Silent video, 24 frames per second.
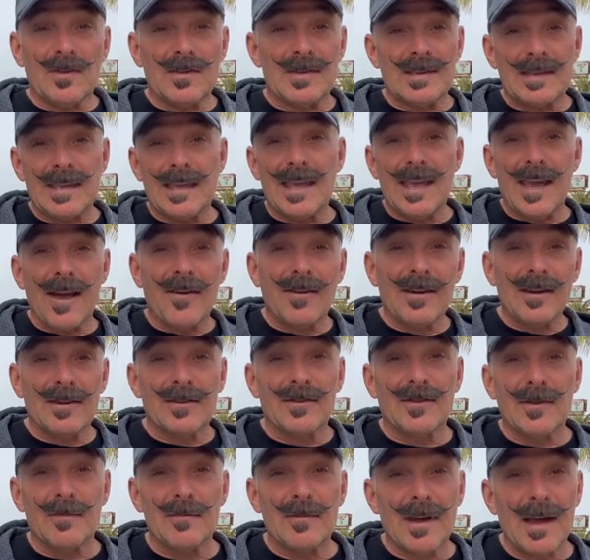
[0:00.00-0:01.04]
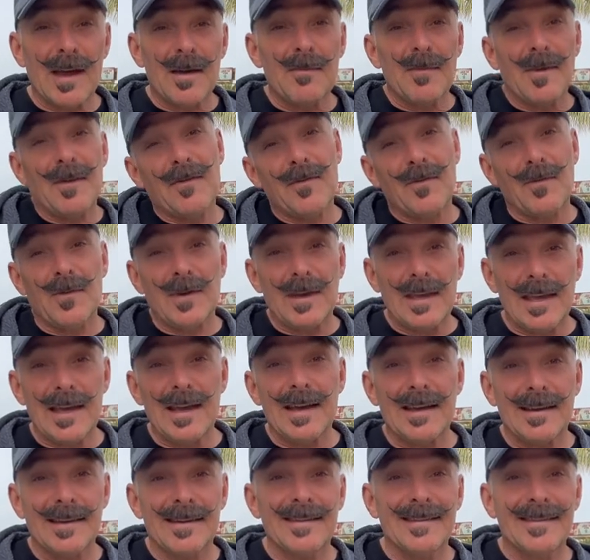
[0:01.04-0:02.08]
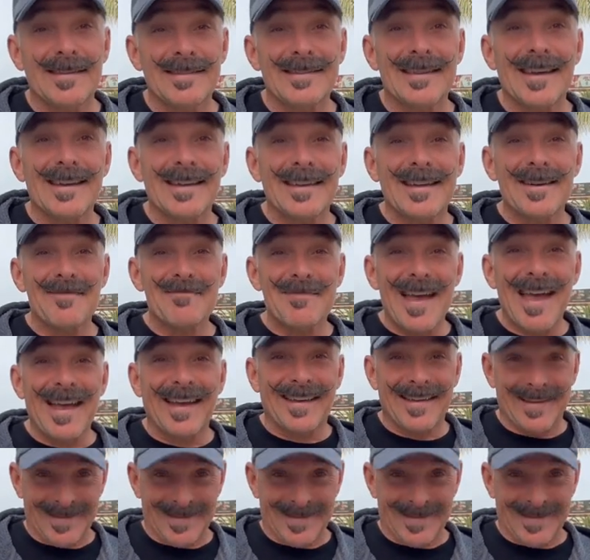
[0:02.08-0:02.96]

see you out here sometime if we uh, decide to come back.